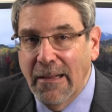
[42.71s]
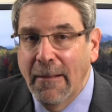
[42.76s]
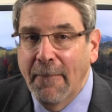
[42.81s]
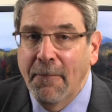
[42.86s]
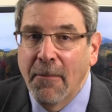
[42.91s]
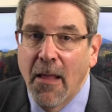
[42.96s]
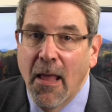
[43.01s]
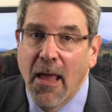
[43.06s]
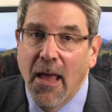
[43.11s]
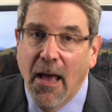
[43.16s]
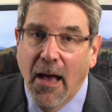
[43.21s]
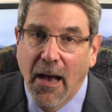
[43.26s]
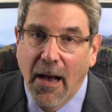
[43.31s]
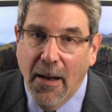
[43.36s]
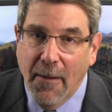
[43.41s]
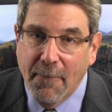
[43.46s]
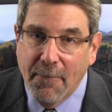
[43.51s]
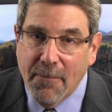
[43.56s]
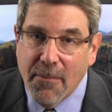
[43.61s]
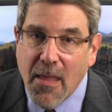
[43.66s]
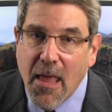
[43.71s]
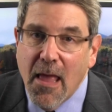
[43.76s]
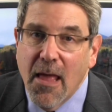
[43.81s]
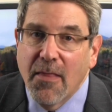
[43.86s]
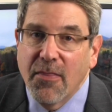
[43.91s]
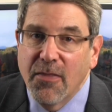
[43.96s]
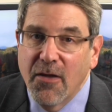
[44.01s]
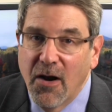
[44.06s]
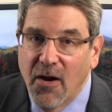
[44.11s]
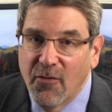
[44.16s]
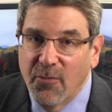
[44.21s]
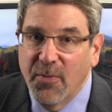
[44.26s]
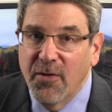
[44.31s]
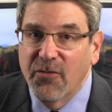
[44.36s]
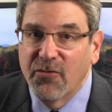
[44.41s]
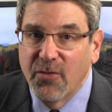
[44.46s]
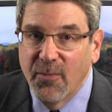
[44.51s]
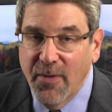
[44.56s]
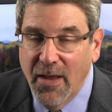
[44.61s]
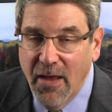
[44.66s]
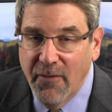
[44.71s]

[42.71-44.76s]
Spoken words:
there have been some